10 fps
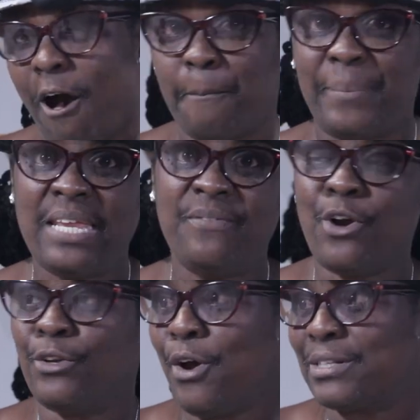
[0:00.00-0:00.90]

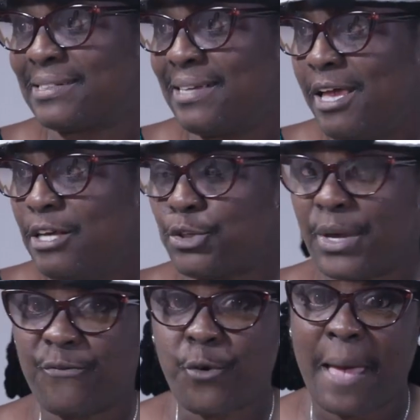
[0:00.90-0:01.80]
Unbelieving or not.
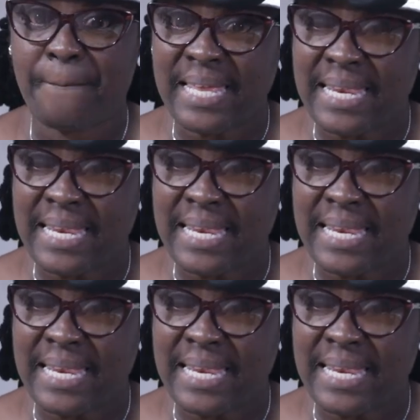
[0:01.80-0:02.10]
So if you're a